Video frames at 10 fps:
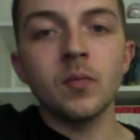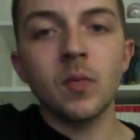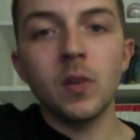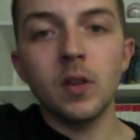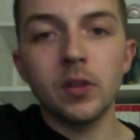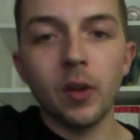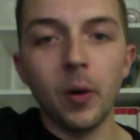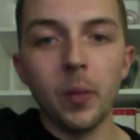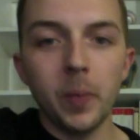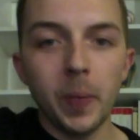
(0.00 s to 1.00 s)
So
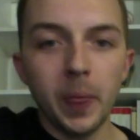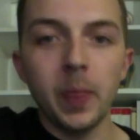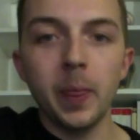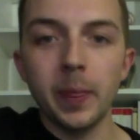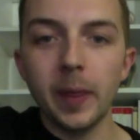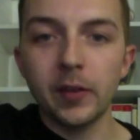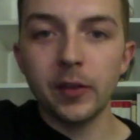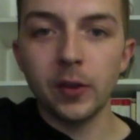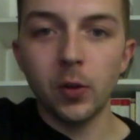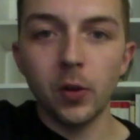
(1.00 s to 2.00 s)
that's the
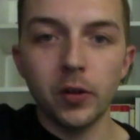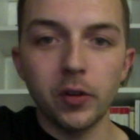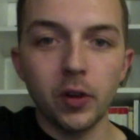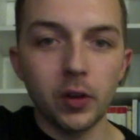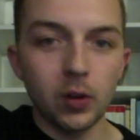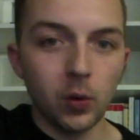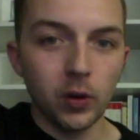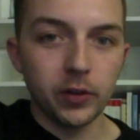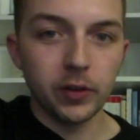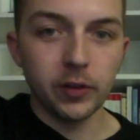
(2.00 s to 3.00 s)
chorus. All the
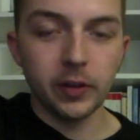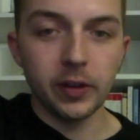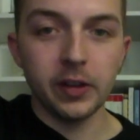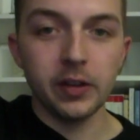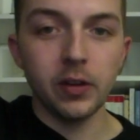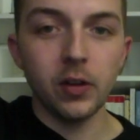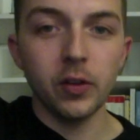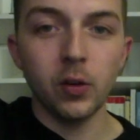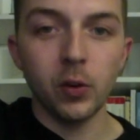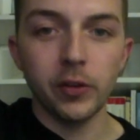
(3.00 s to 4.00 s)
choruses
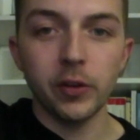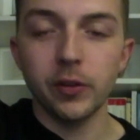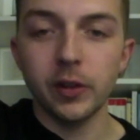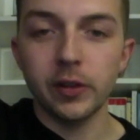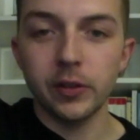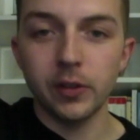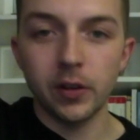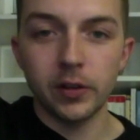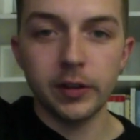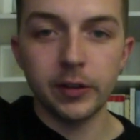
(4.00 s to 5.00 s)
throughout the song
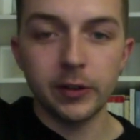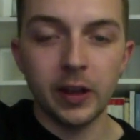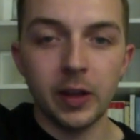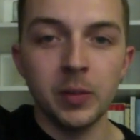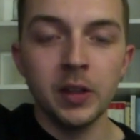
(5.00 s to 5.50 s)
are the same.